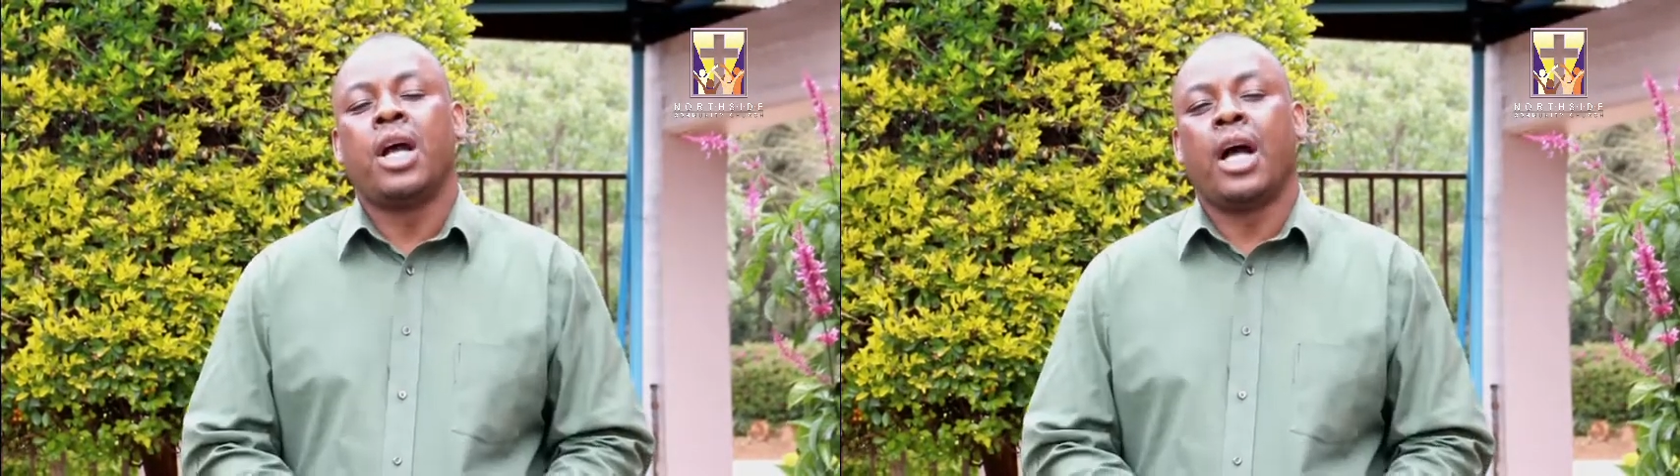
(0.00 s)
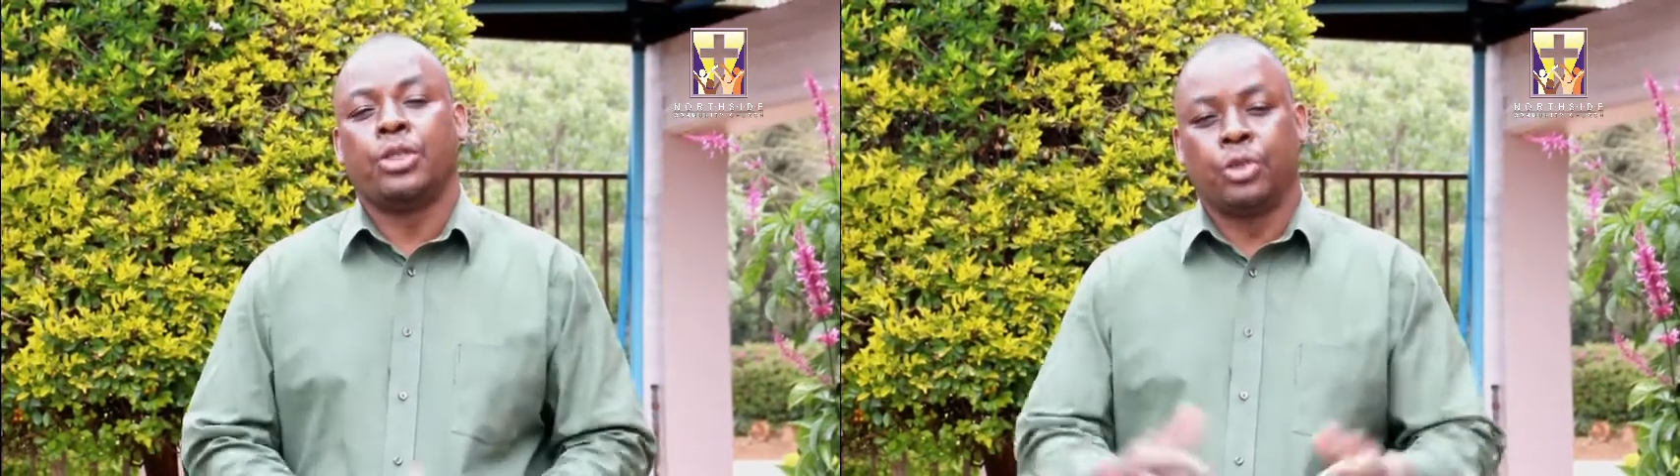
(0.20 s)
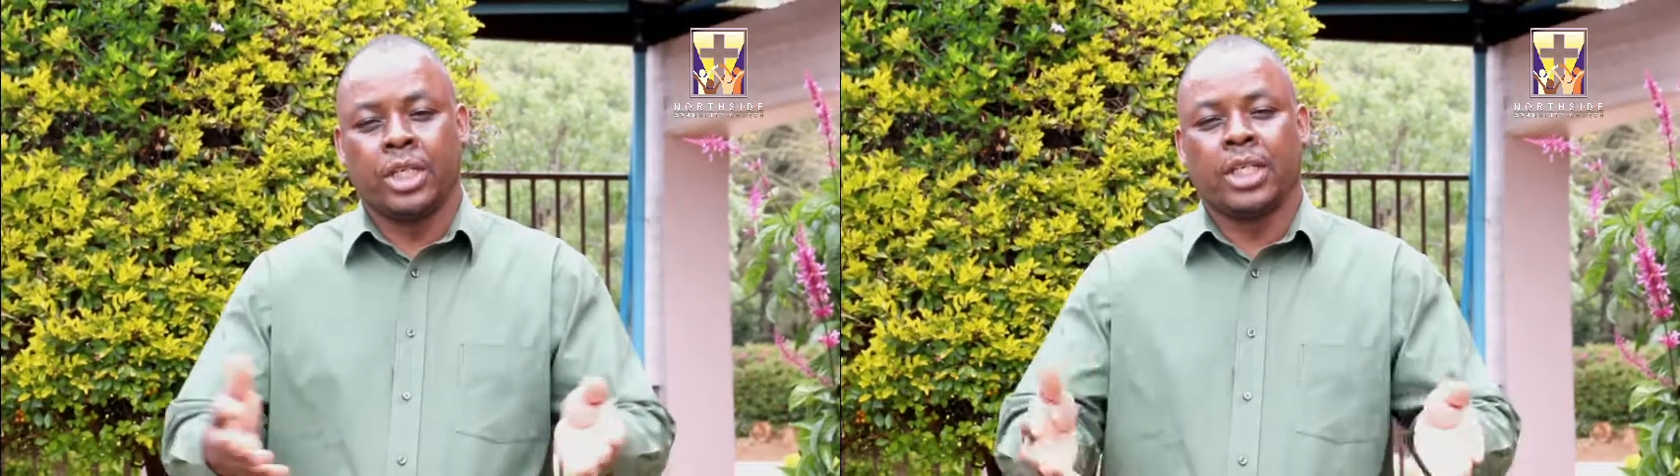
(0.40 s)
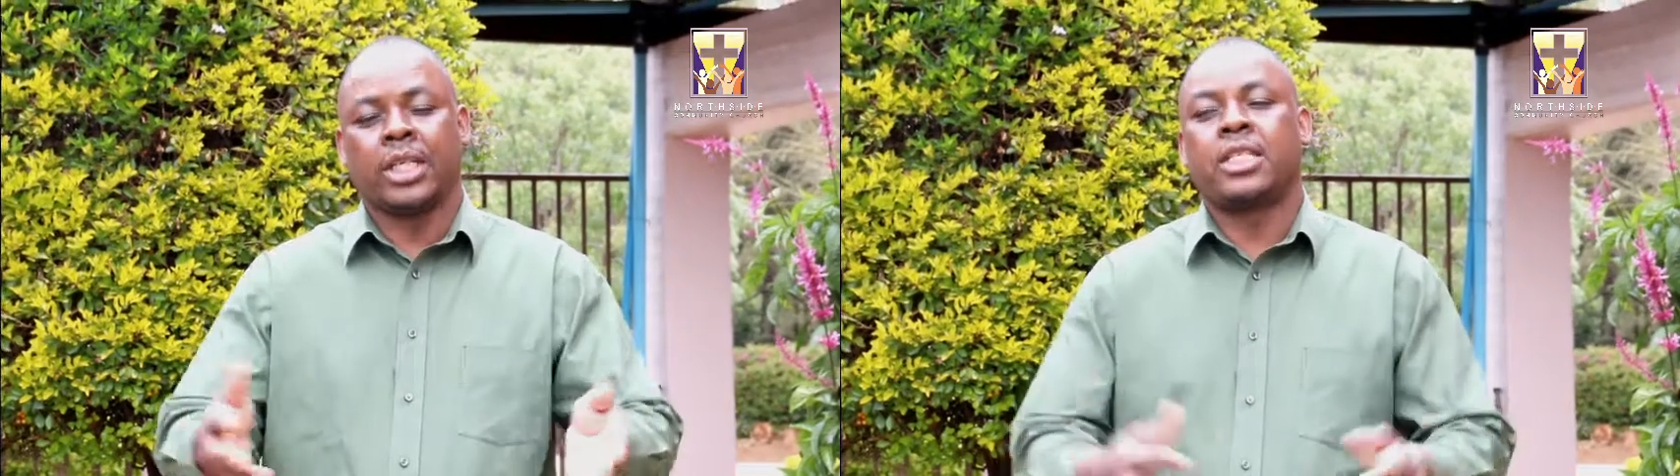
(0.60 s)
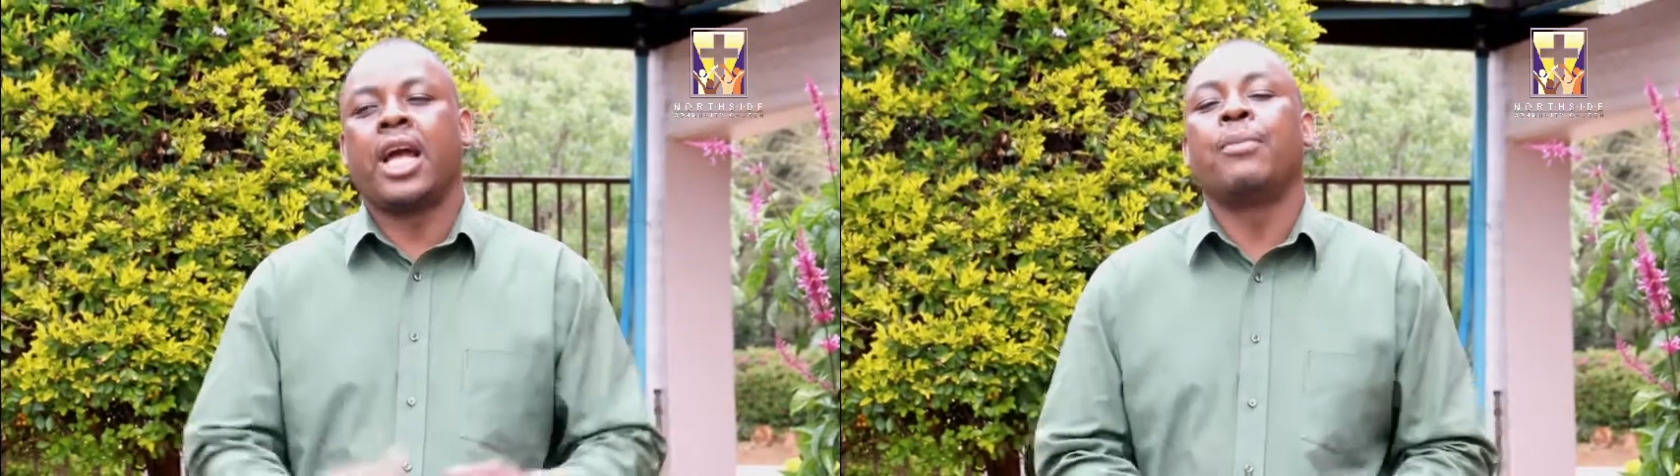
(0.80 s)
uh, during
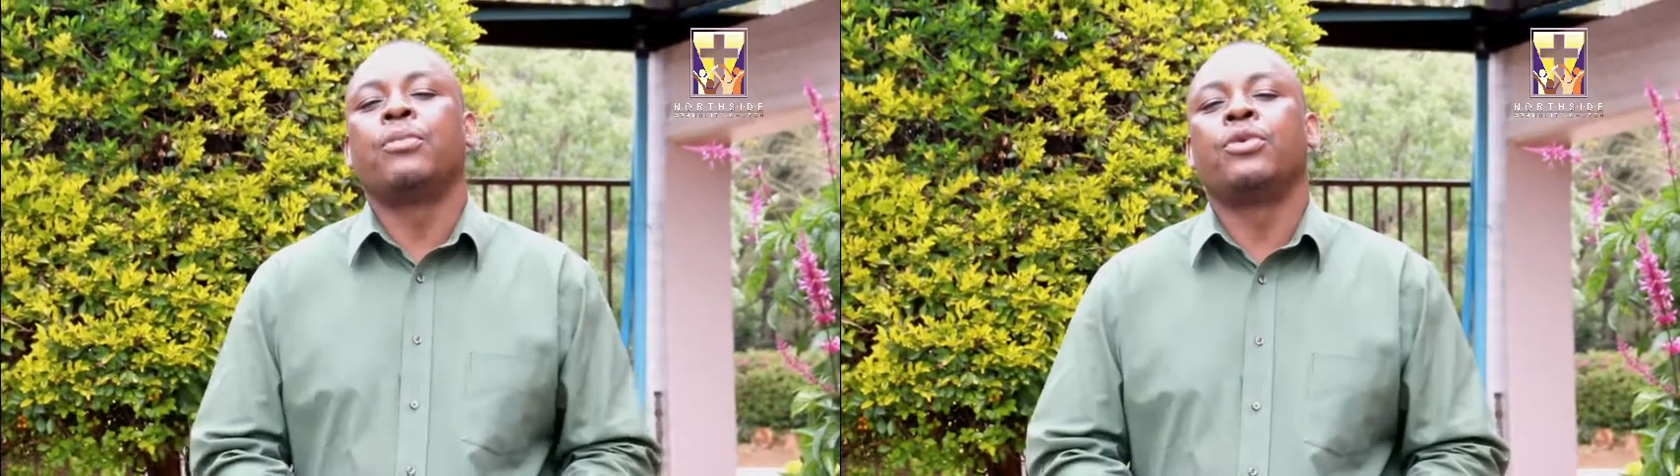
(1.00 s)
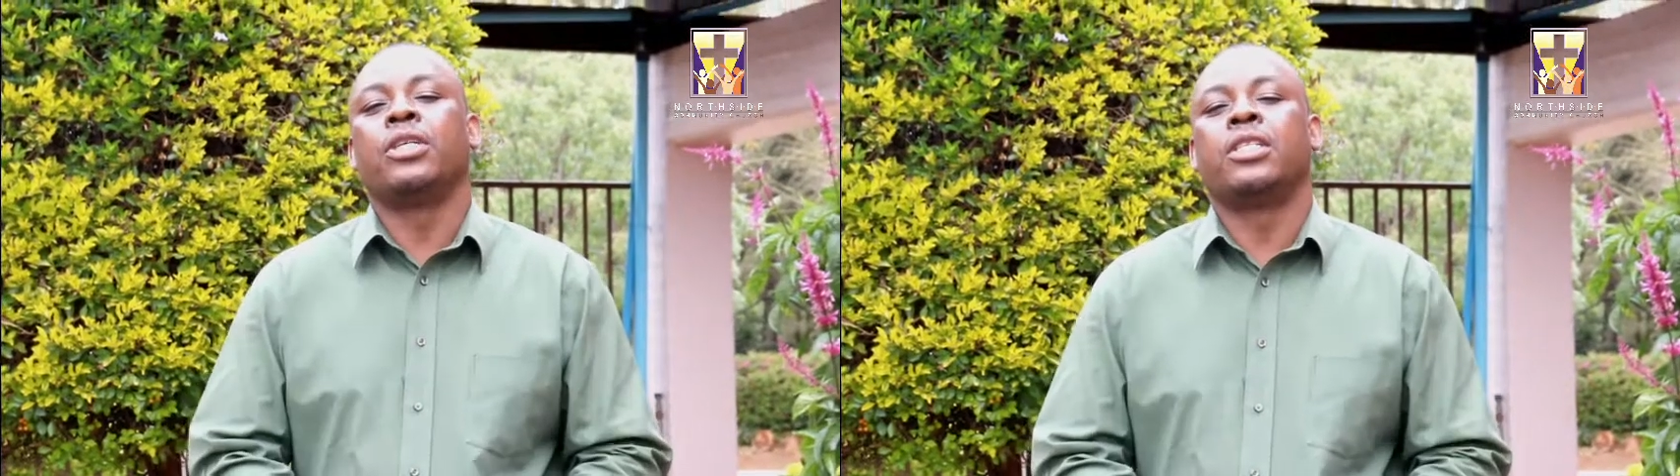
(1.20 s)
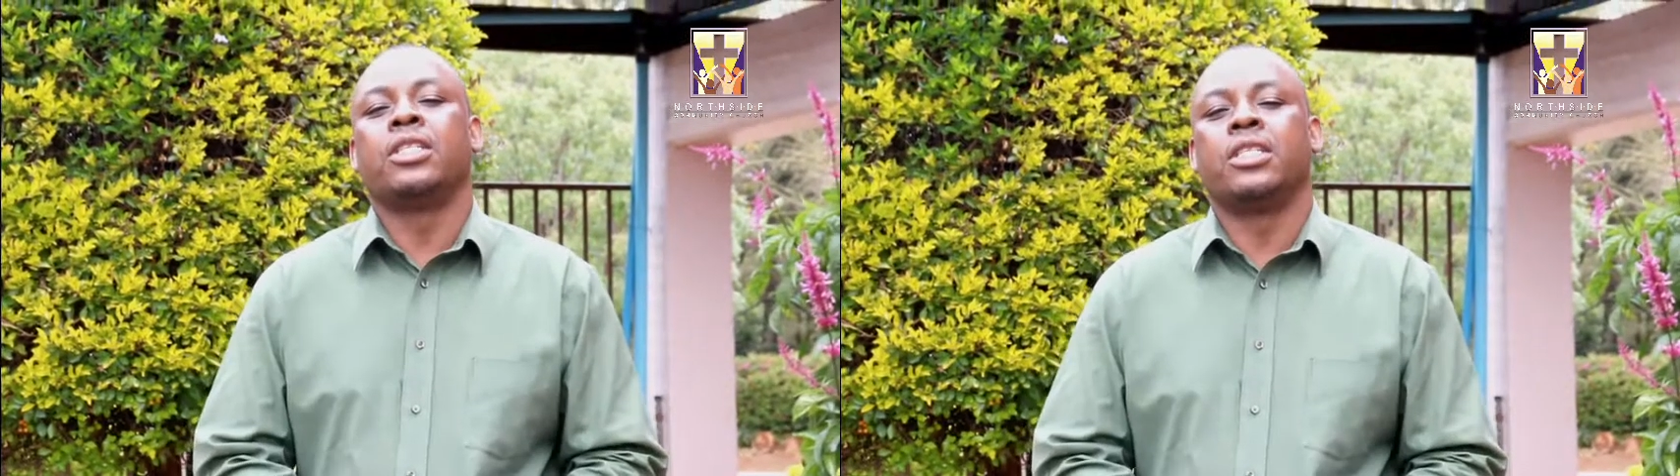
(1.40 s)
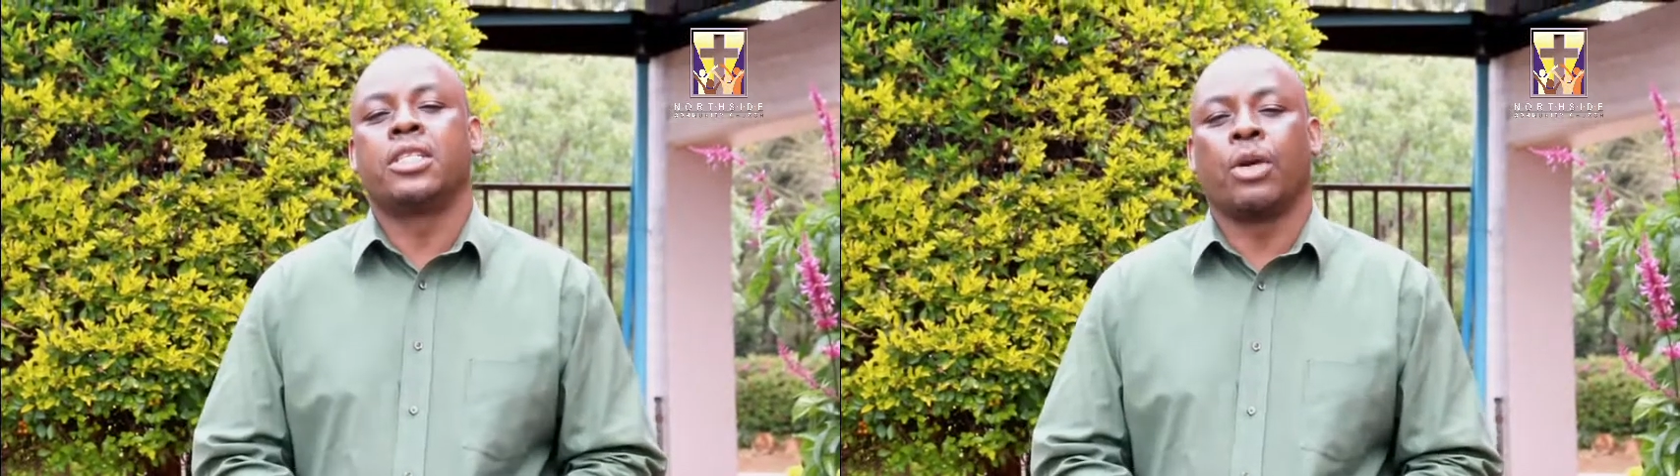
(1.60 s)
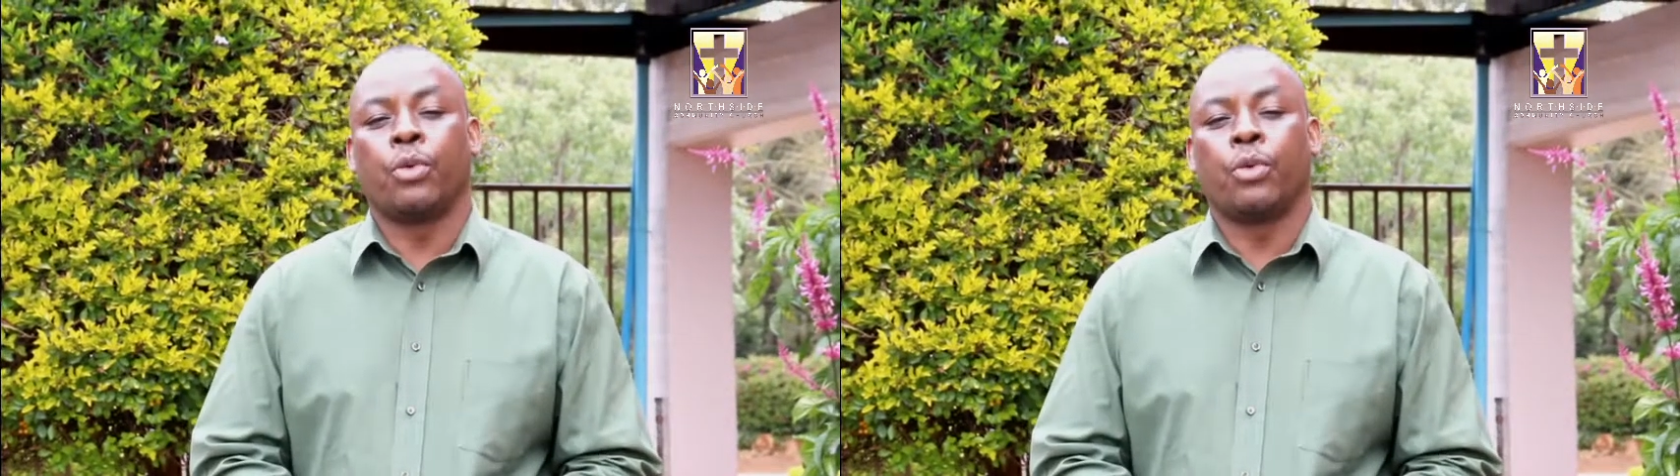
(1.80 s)
this time. It is a